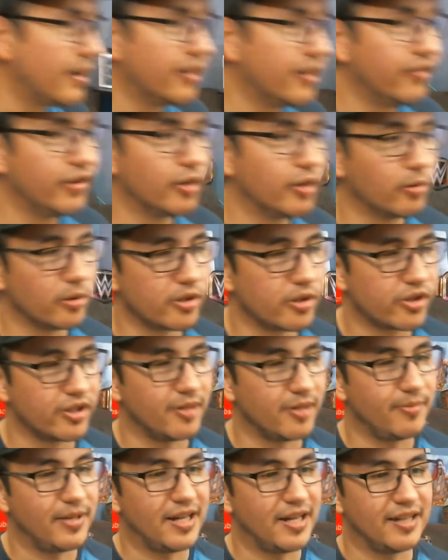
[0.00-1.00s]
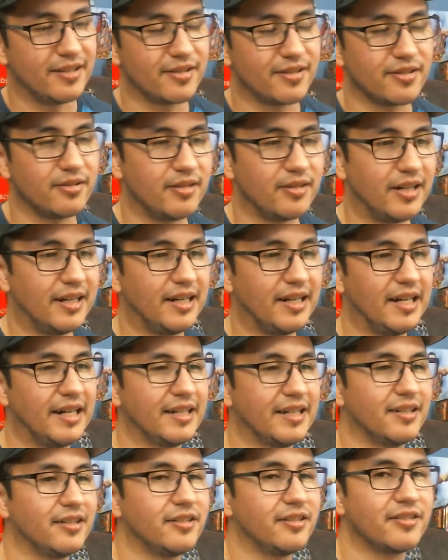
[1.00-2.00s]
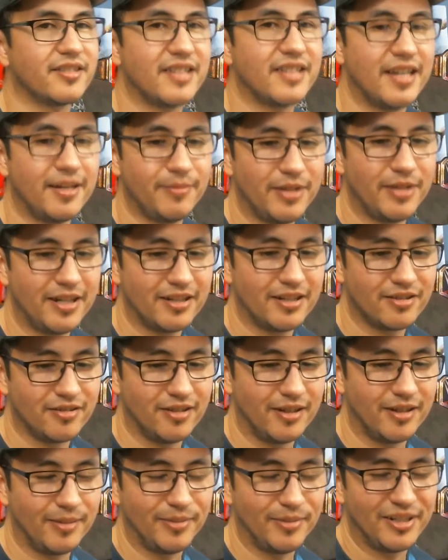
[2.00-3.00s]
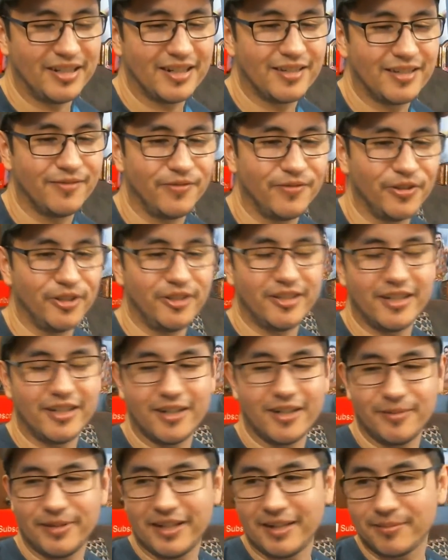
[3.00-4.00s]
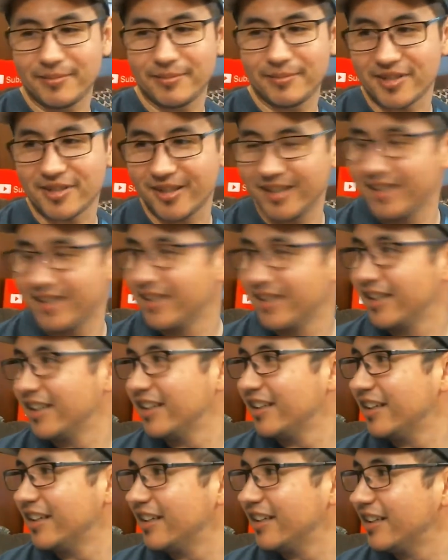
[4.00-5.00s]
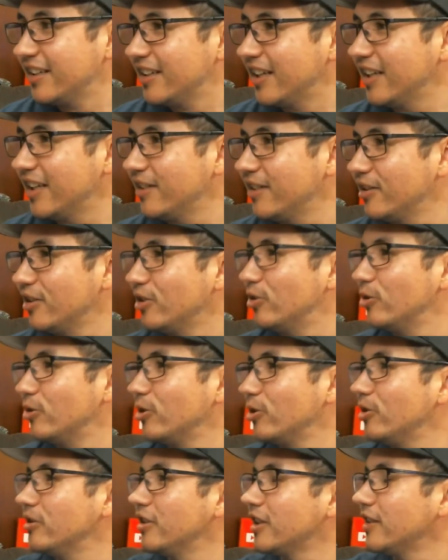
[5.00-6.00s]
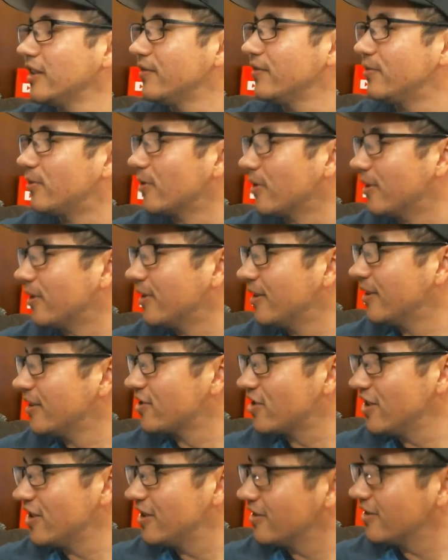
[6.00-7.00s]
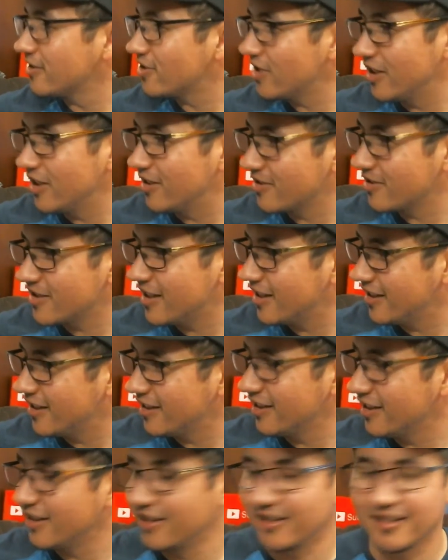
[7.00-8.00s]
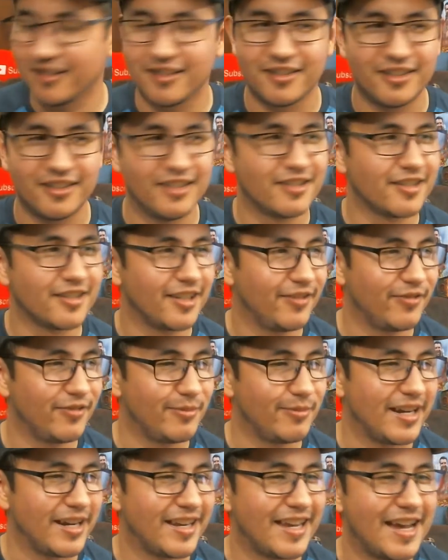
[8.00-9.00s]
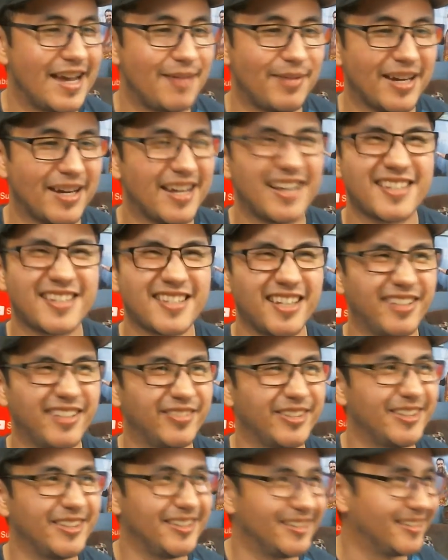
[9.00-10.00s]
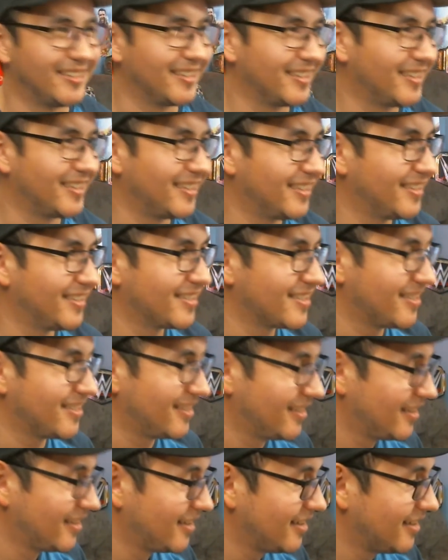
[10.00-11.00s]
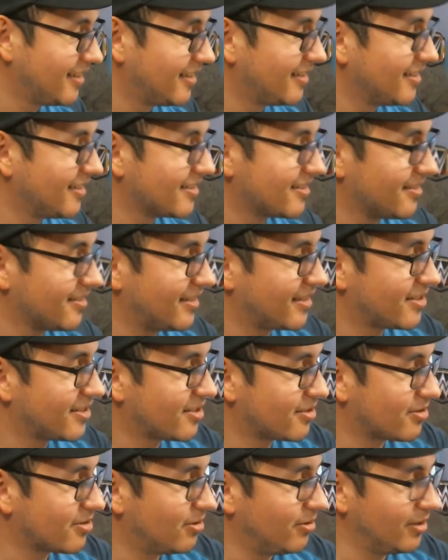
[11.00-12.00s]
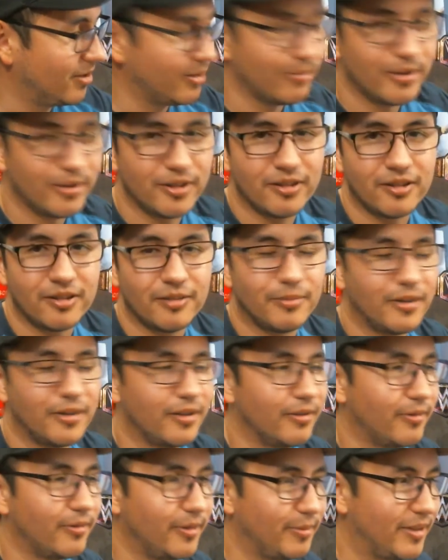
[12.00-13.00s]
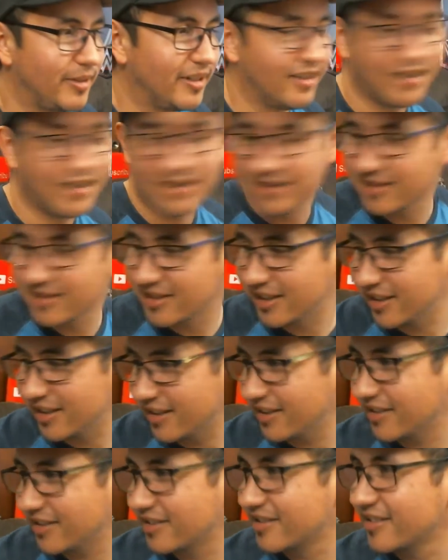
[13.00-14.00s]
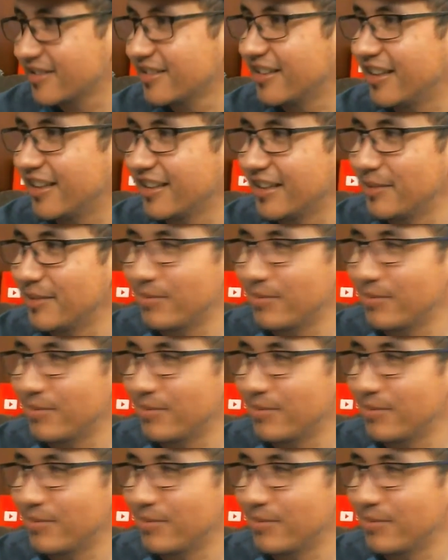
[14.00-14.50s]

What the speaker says: viewership, man. So I can understand, man. So I mean, I can feel you there, man. I'm sorry. Hey, who are you looking for? Cheeto's not in here. He's looking for my cat. My cat's not even in here, guys. So that's just totally weird, by the way. My dogs kind of just, they